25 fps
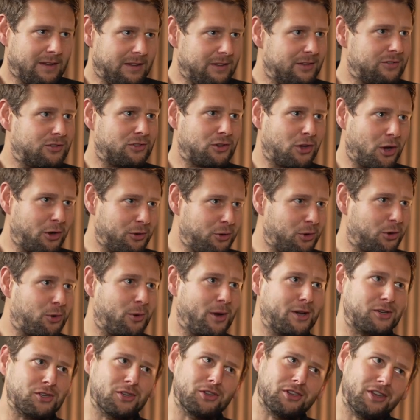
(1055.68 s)
to go to your
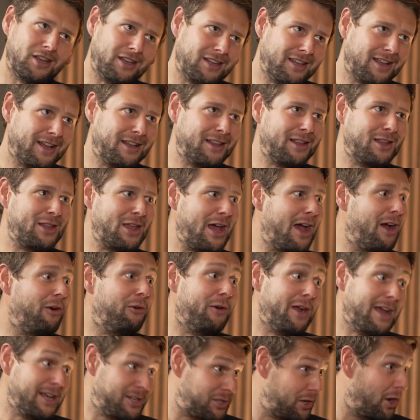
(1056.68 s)
question, there
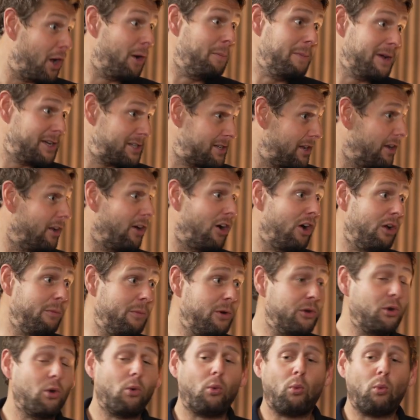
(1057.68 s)
is a misalignment,